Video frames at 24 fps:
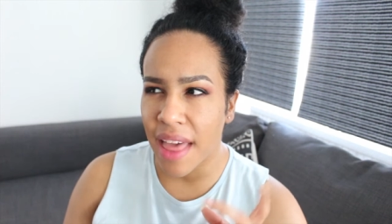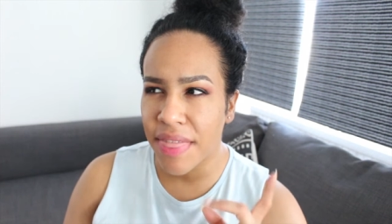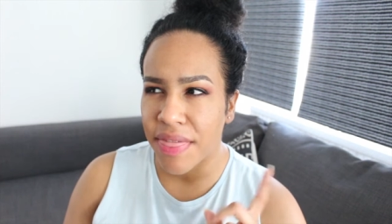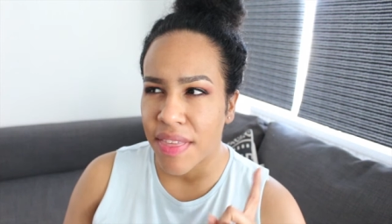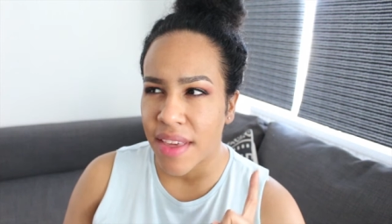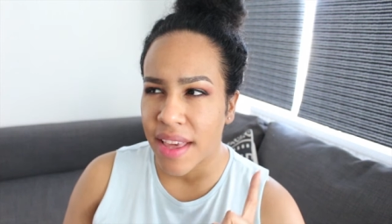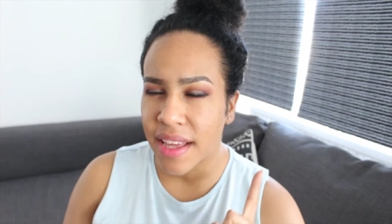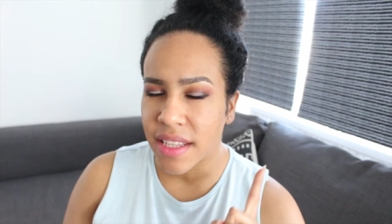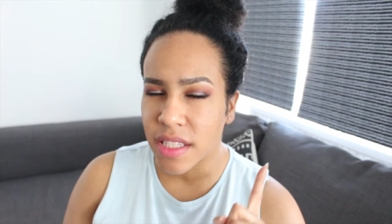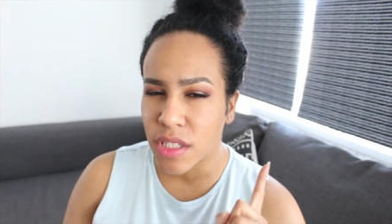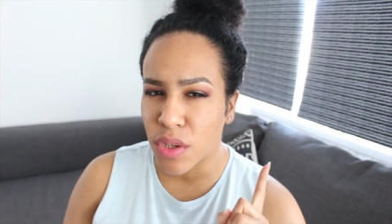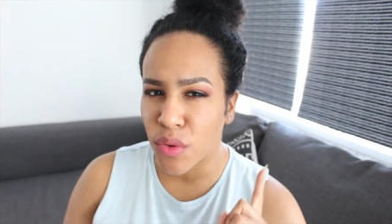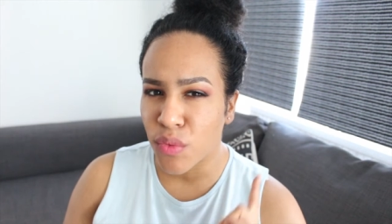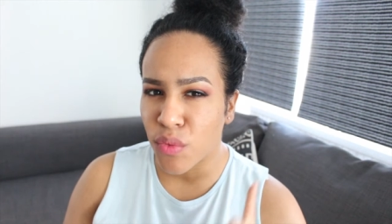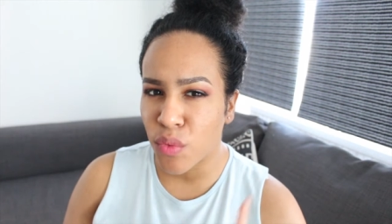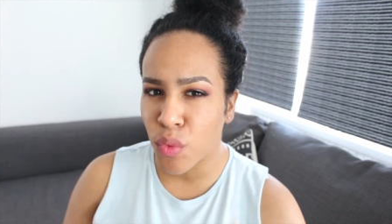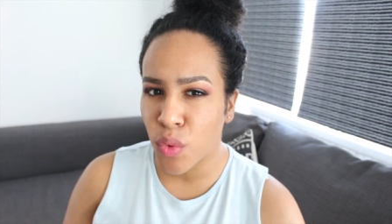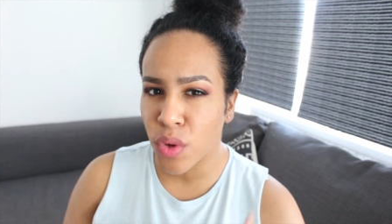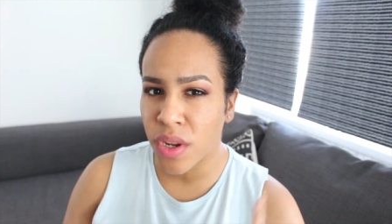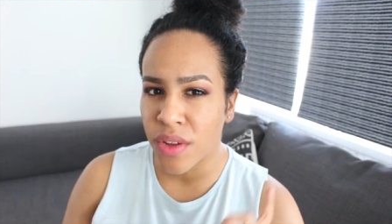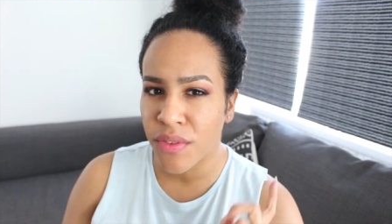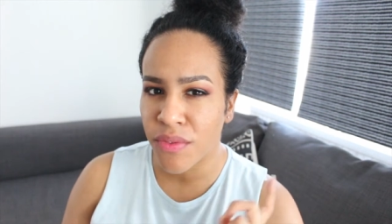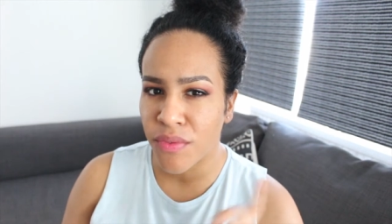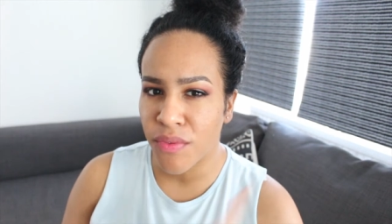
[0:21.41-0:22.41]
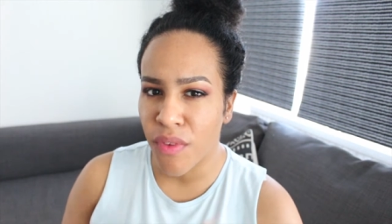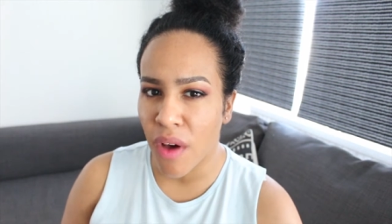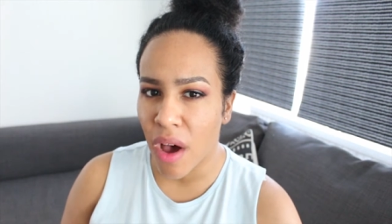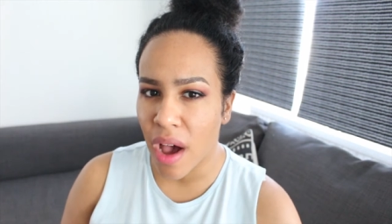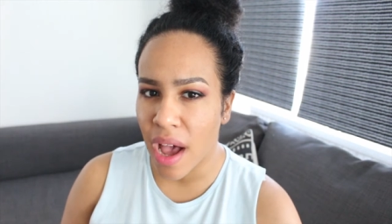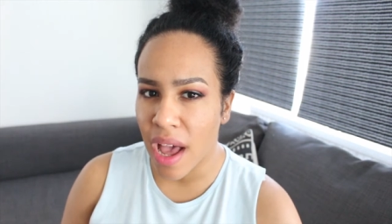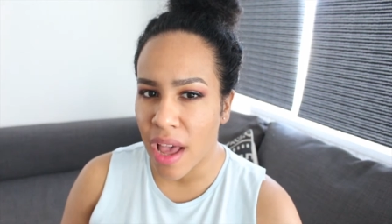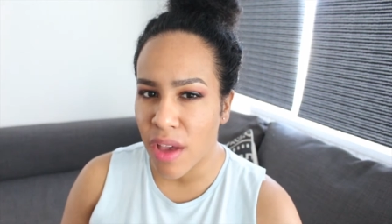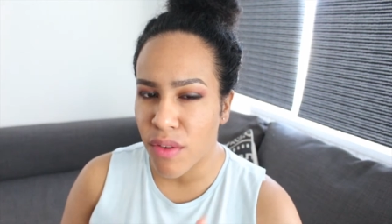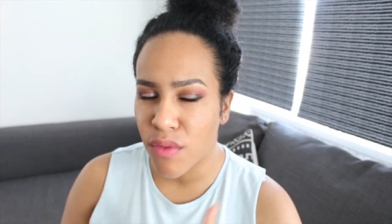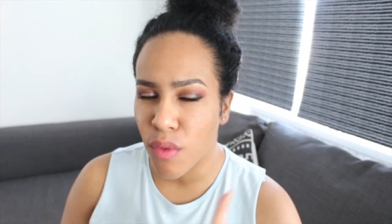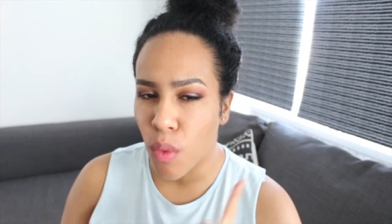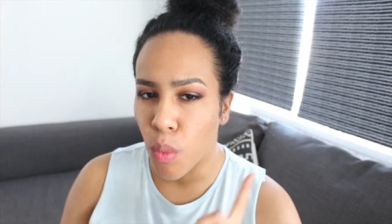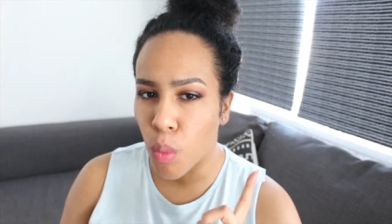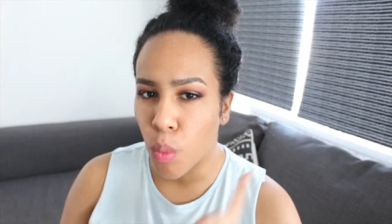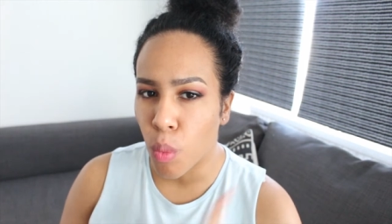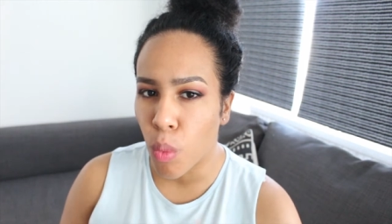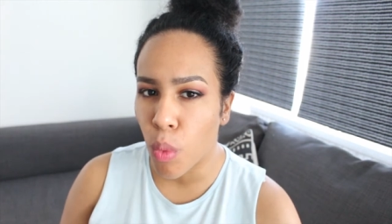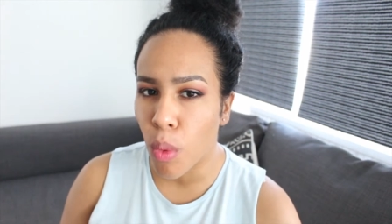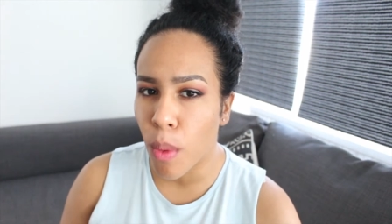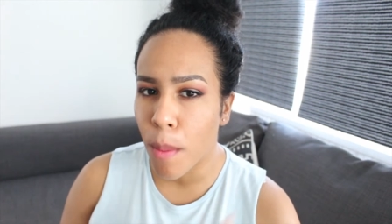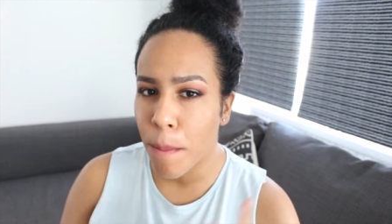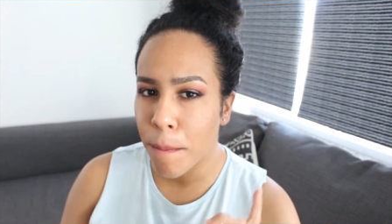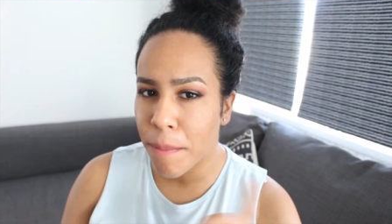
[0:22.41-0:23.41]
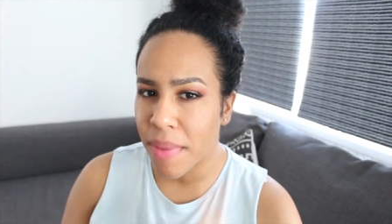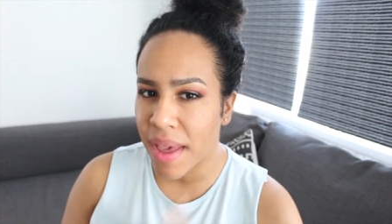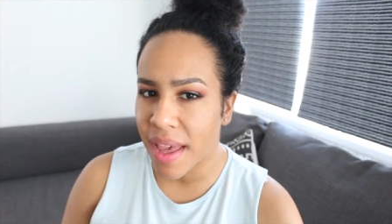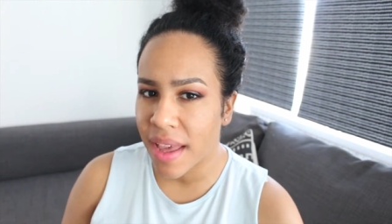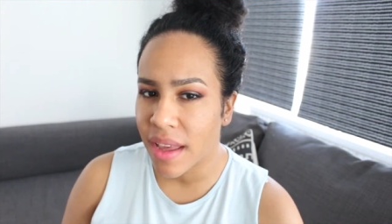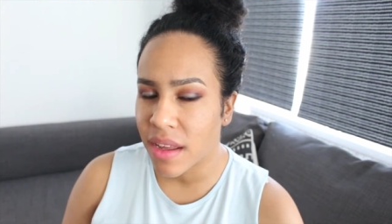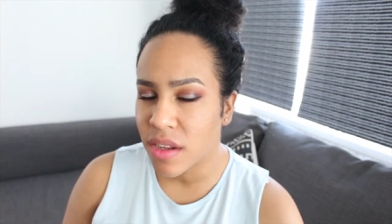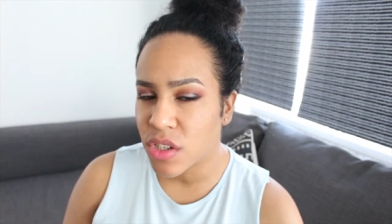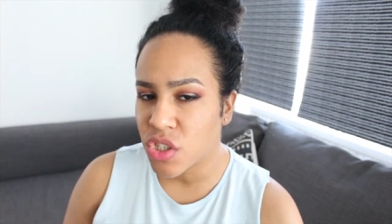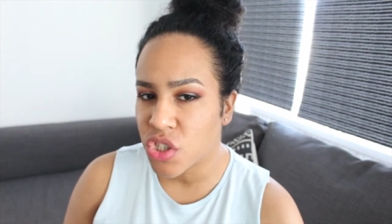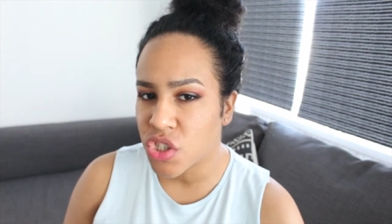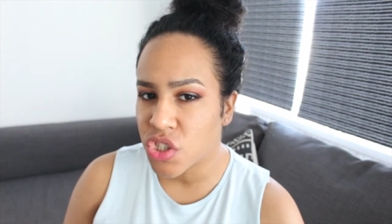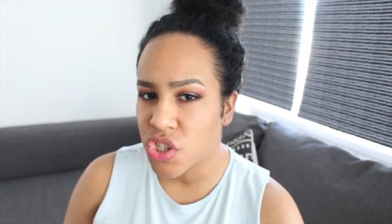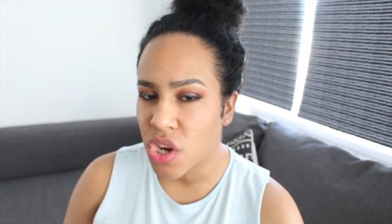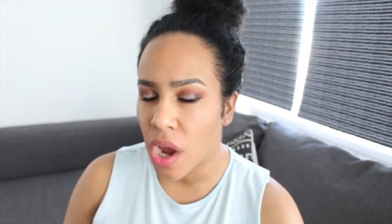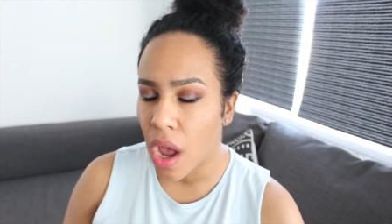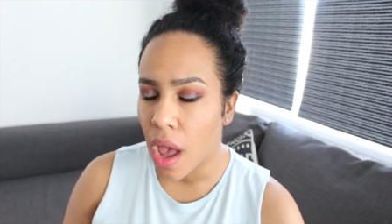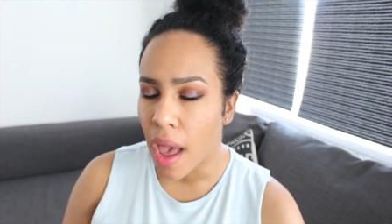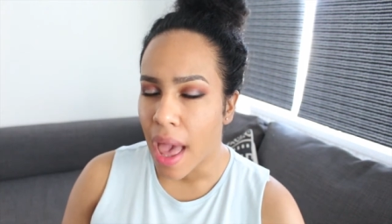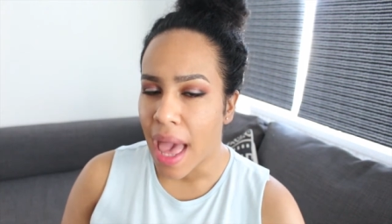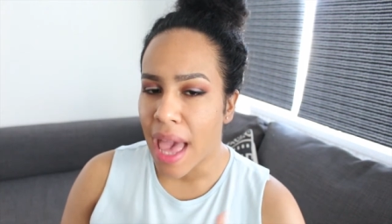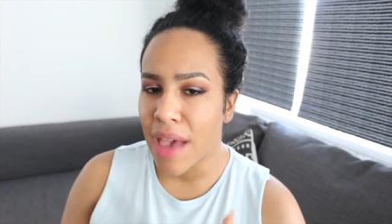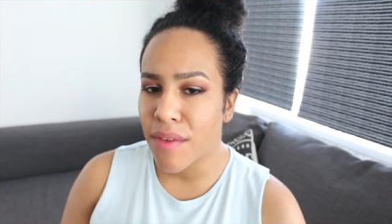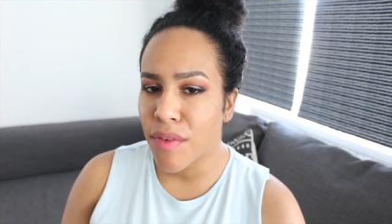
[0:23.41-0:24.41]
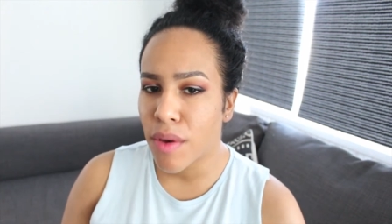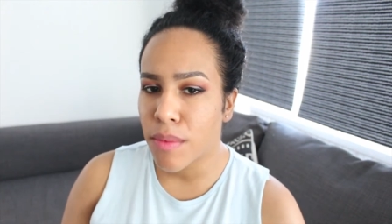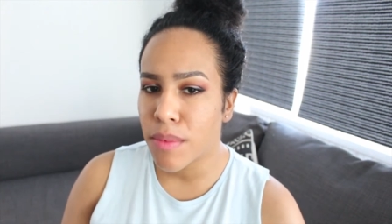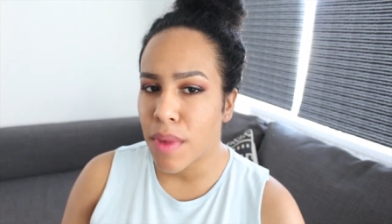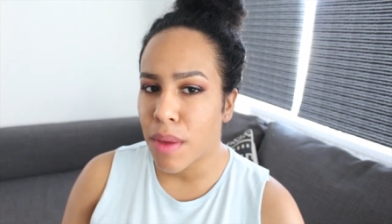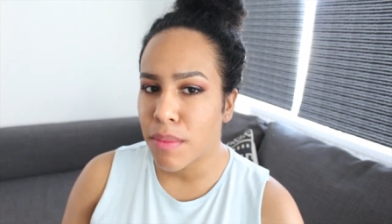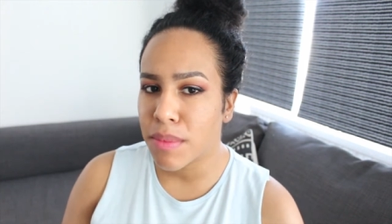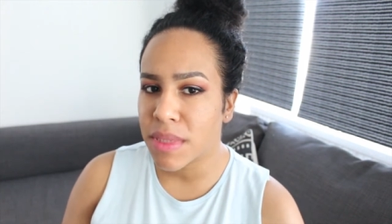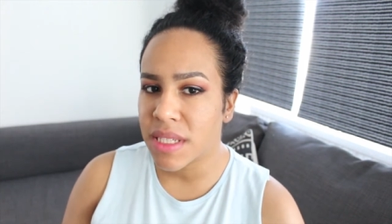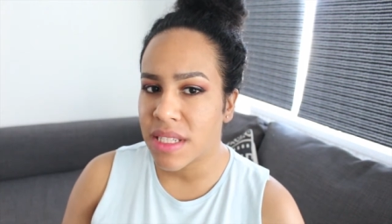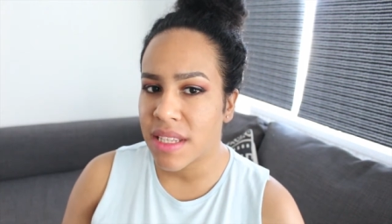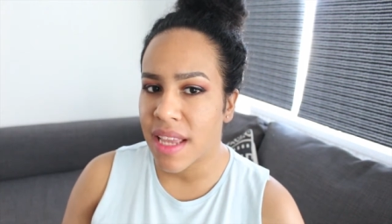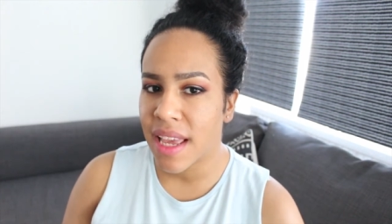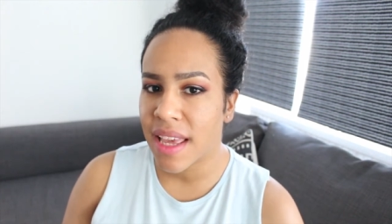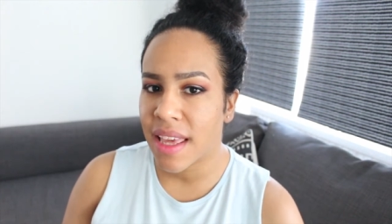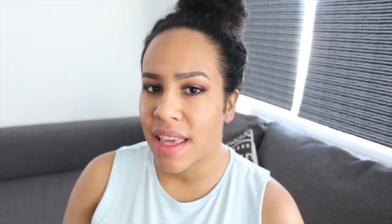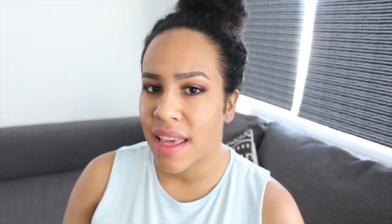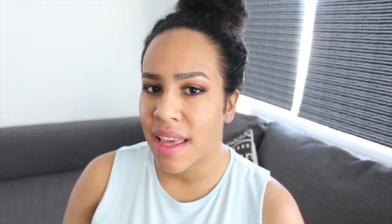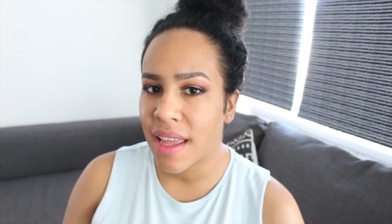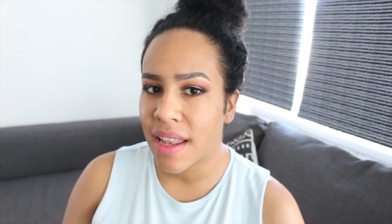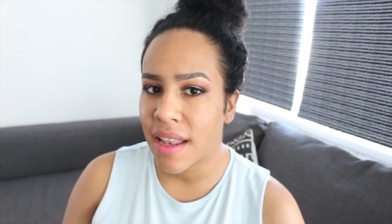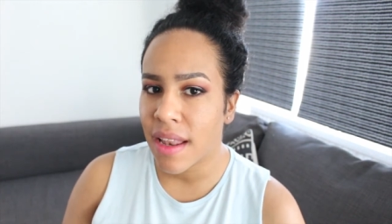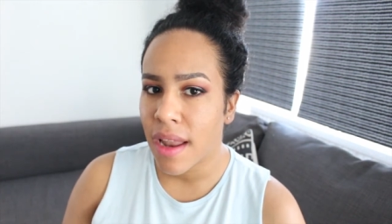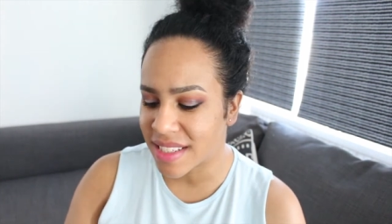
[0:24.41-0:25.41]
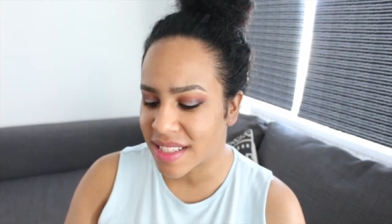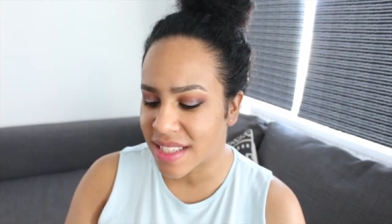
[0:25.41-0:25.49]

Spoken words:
I think it's 45 Warm Beige, if I'm not mistaken.